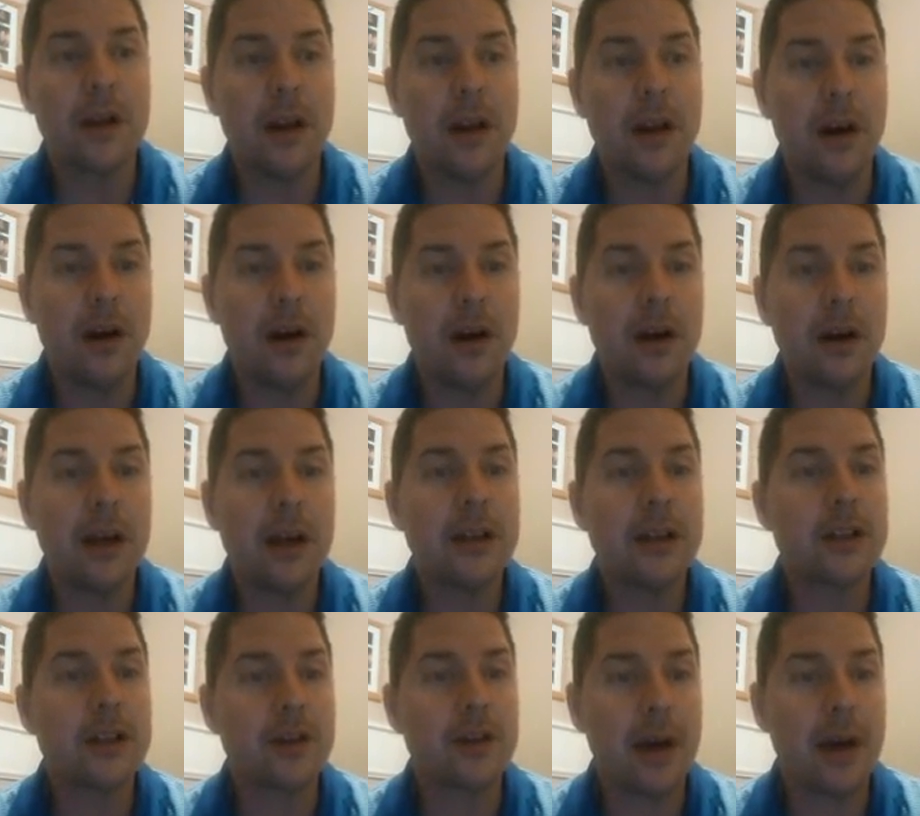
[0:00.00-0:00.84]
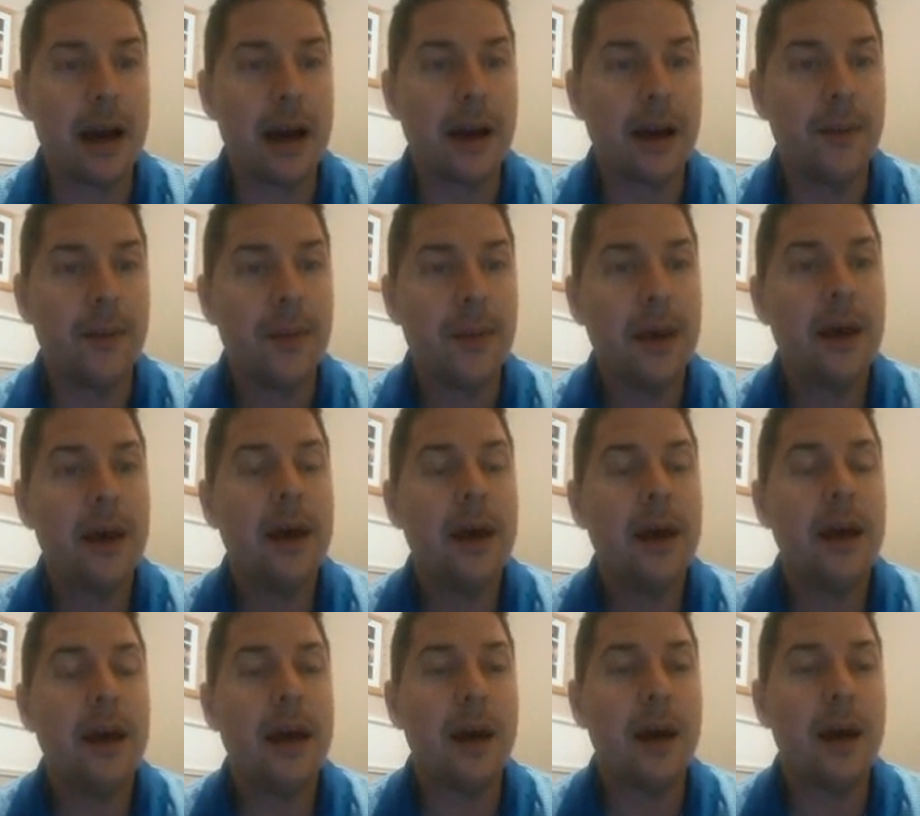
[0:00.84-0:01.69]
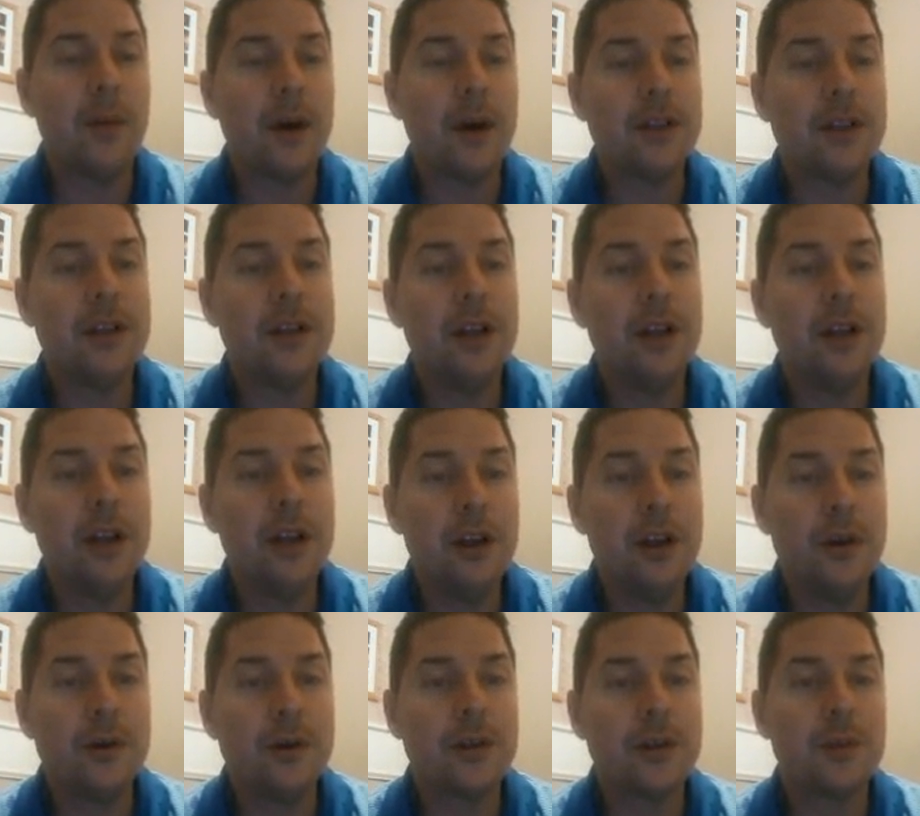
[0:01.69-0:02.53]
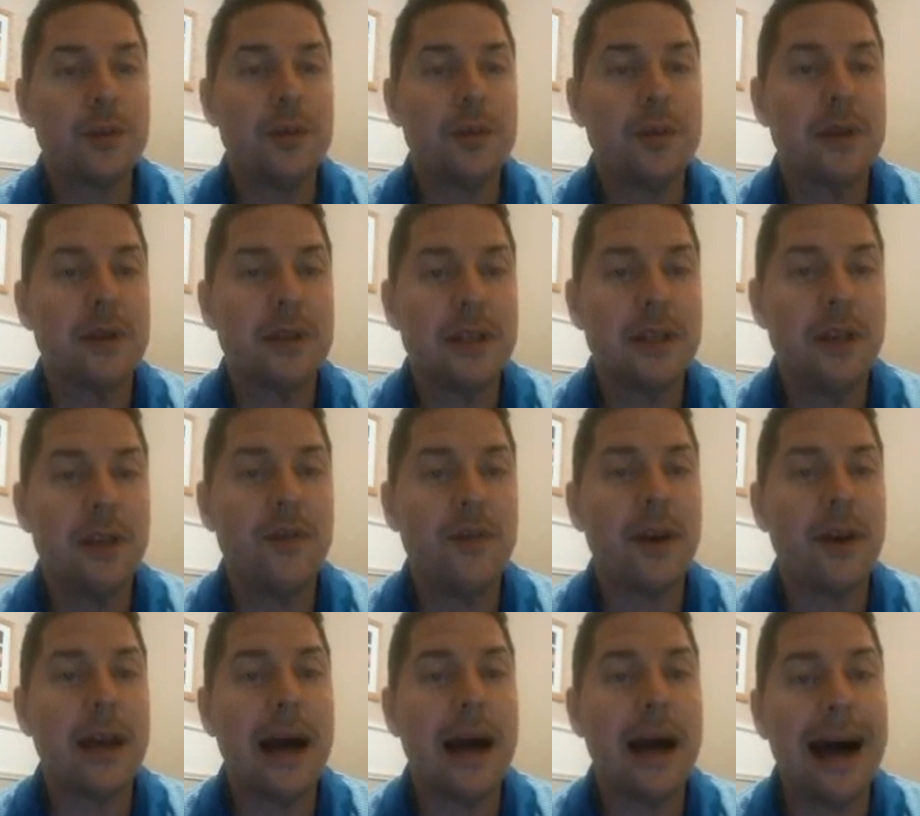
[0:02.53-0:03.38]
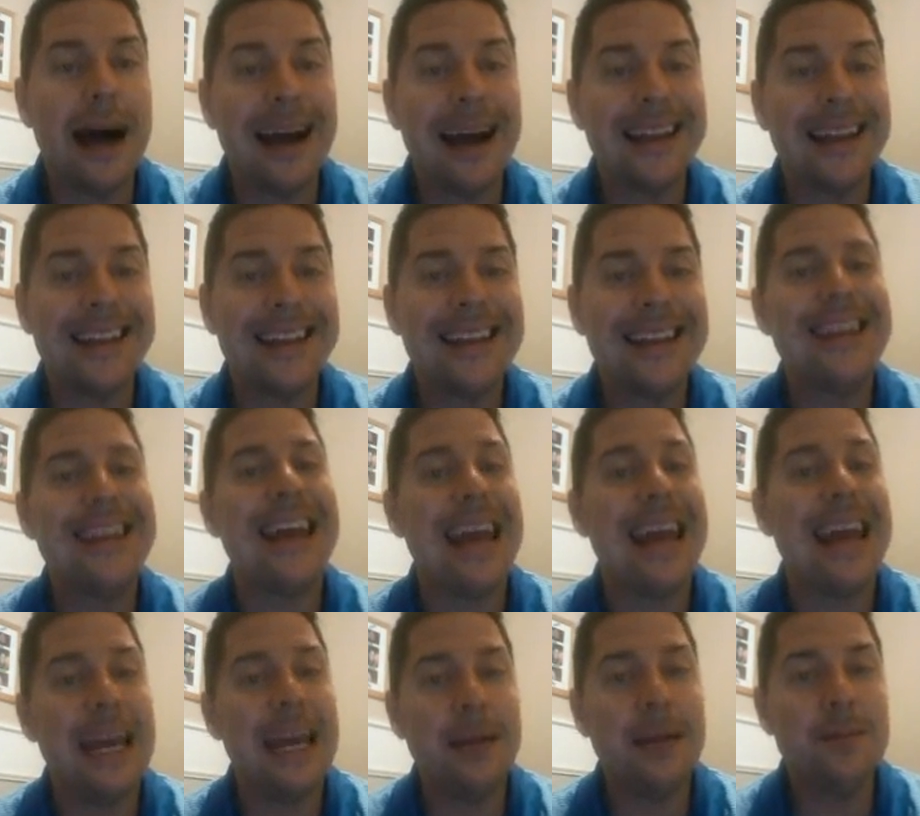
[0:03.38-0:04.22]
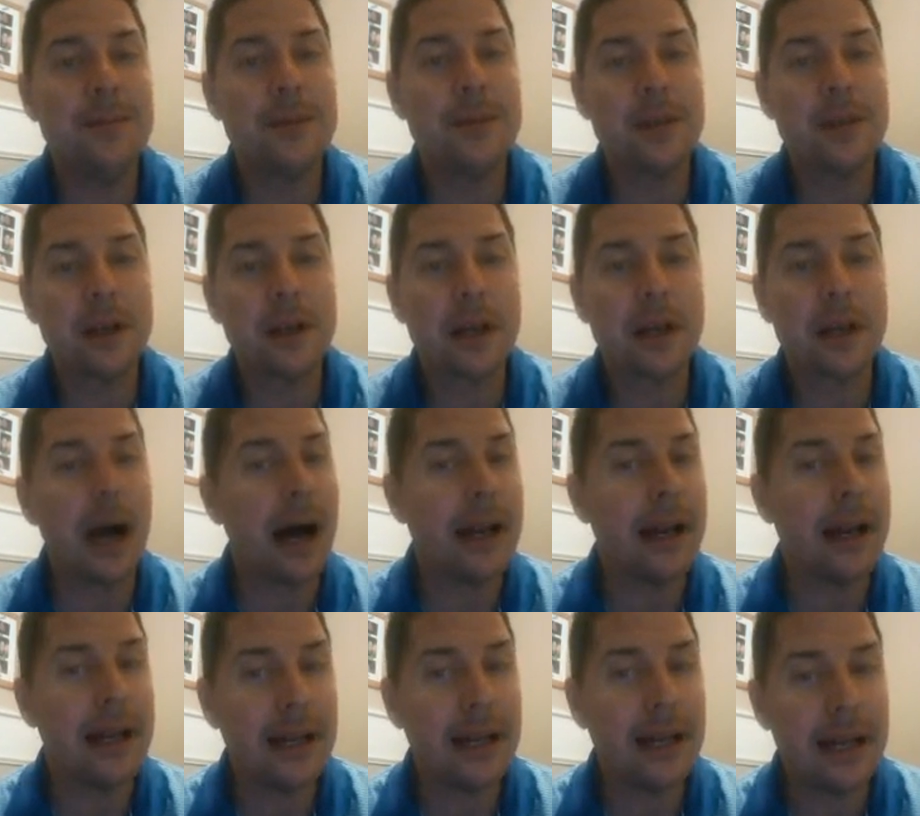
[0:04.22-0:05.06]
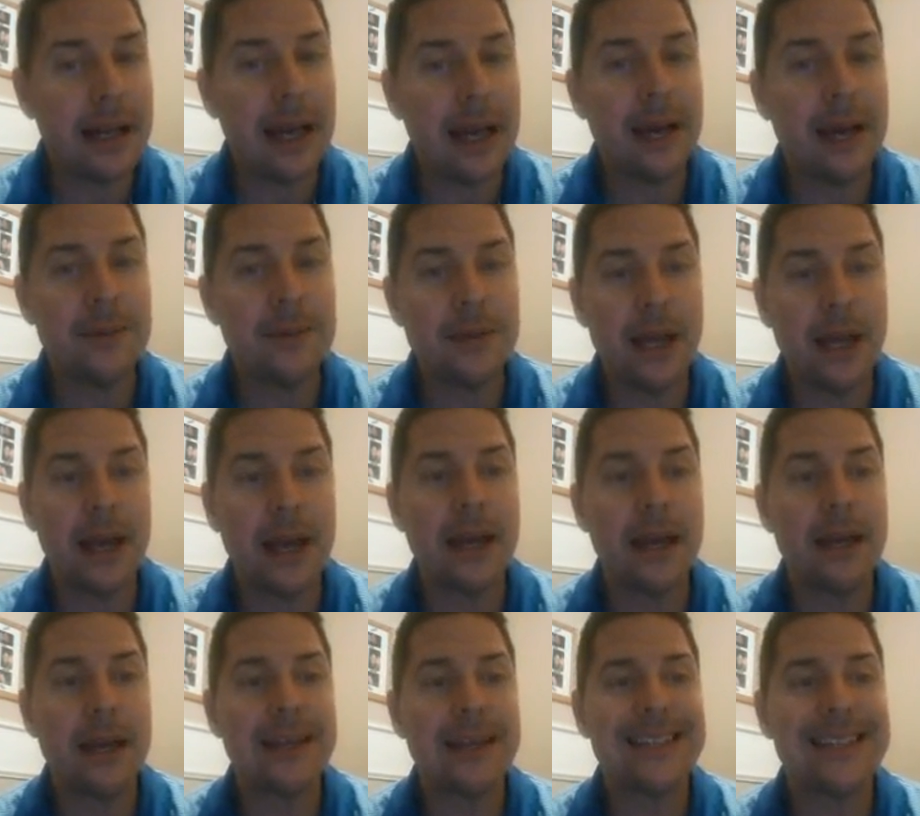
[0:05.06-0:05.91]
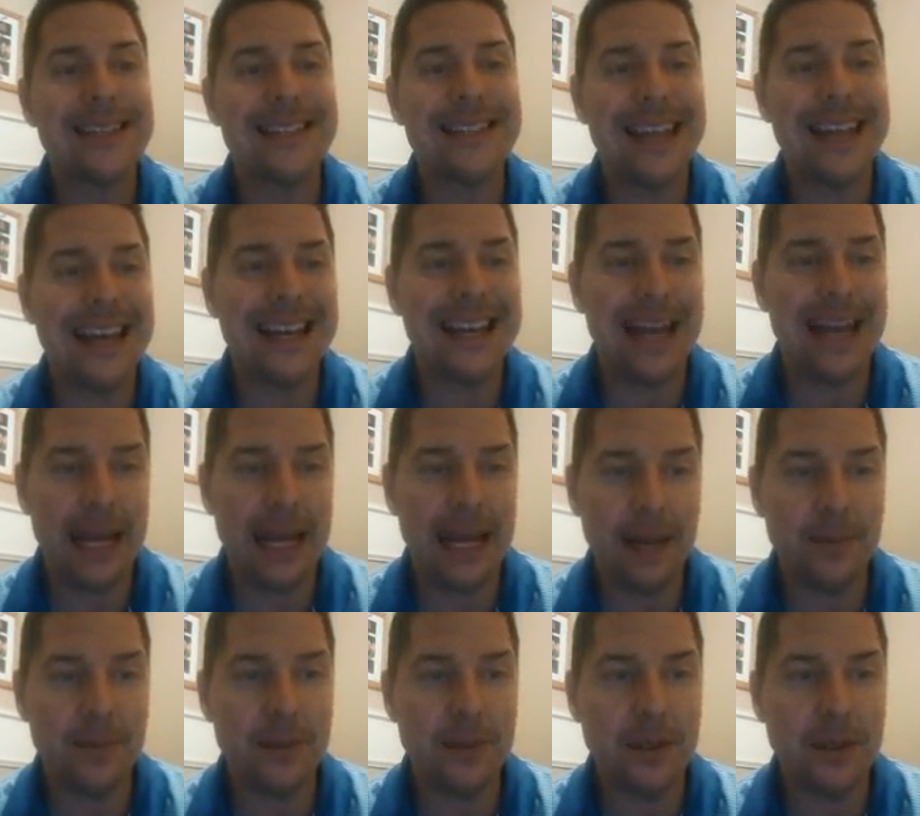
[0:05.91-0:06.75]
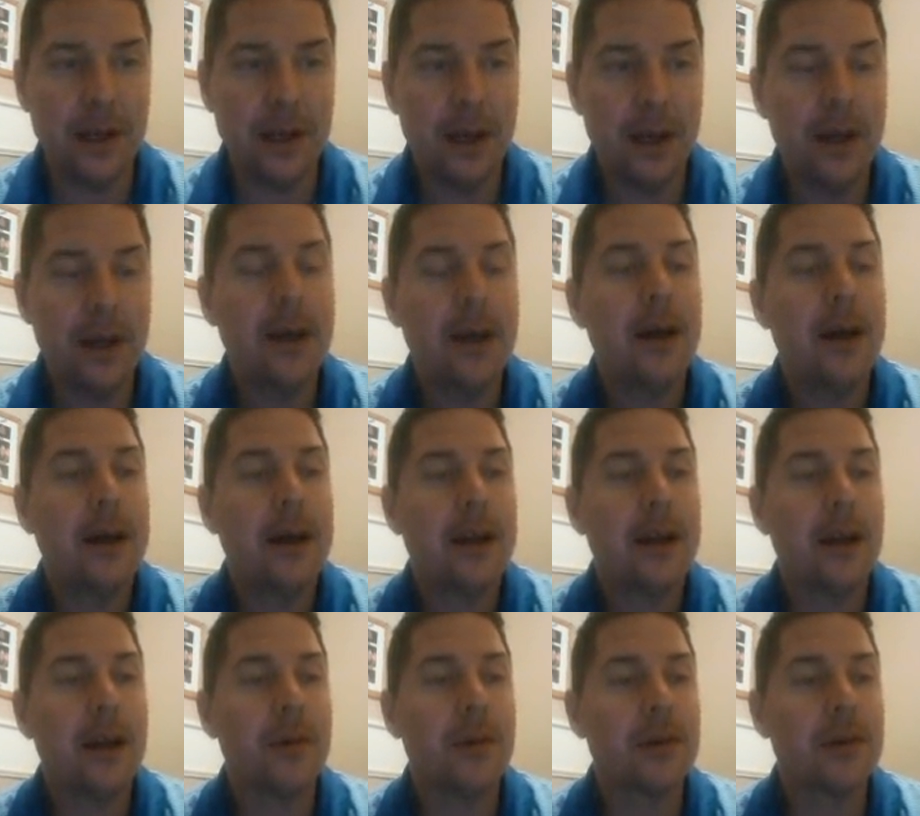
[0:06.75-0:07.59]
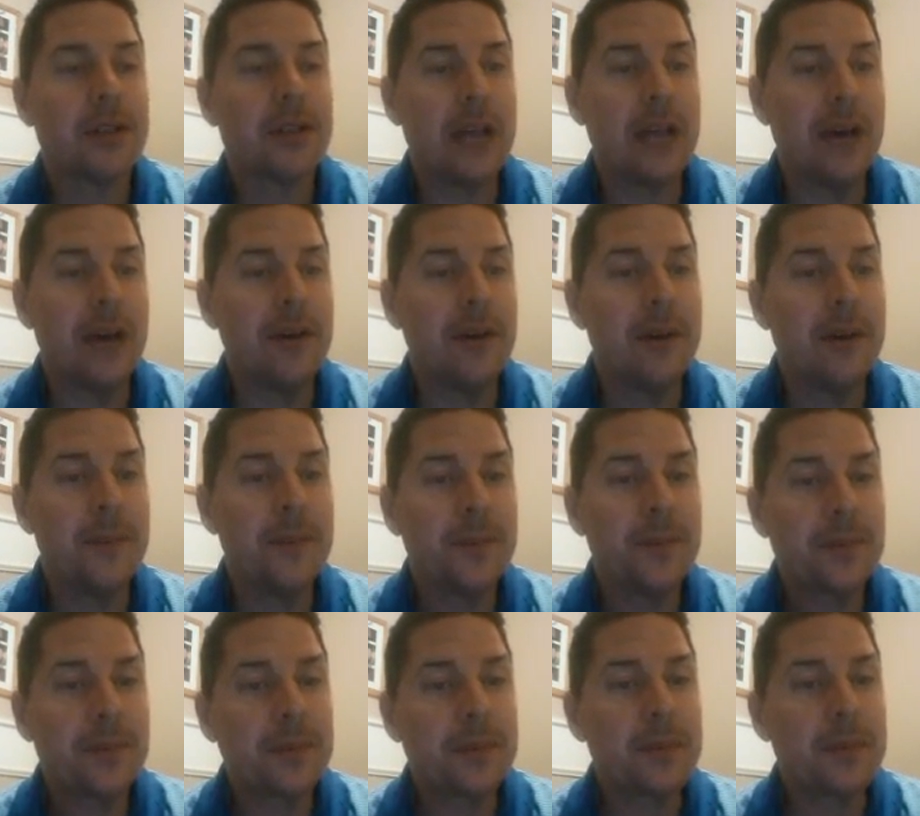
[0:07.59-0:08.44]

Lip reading: along its track. And I want you to use specific island names, continent names, and state names. Number 7,